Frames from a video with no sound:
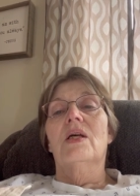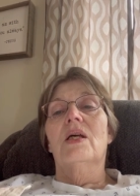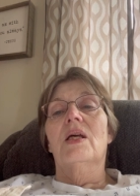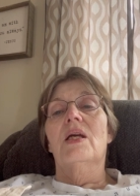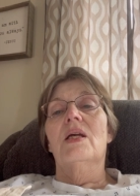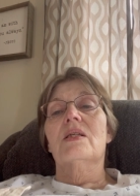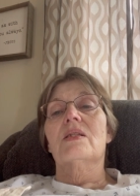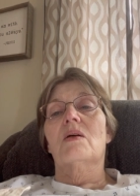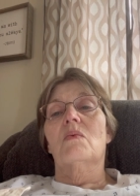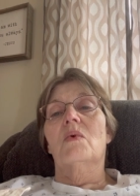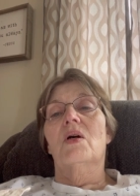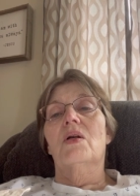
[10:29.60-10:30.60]
He's the
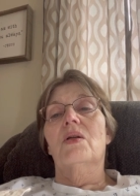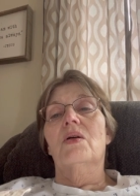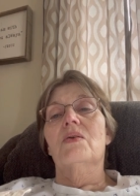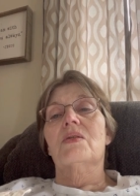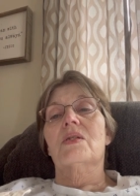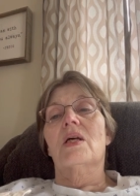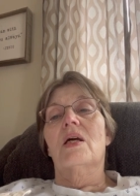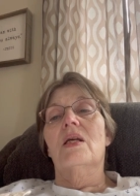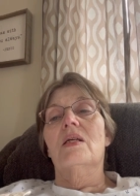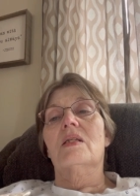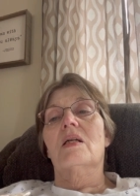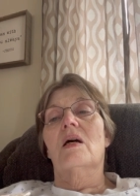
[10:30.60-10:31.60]
one who said
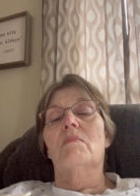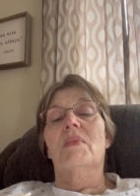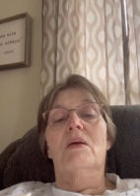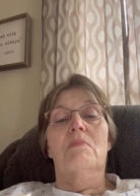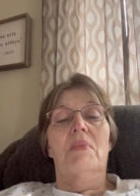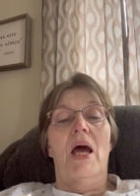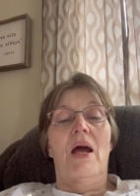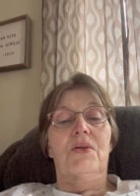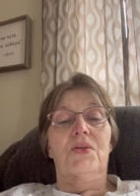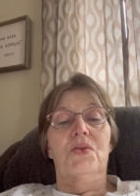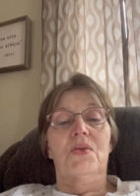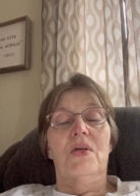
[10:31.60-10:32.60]
he's coming back
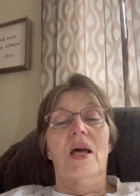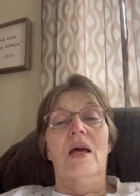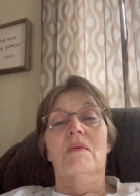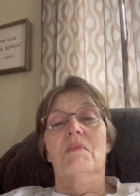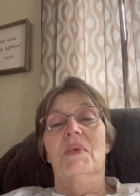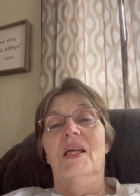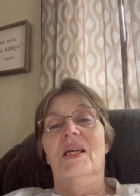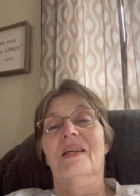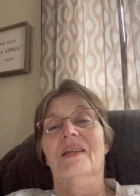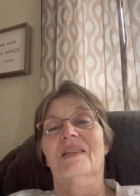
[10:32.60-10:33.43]
to get me.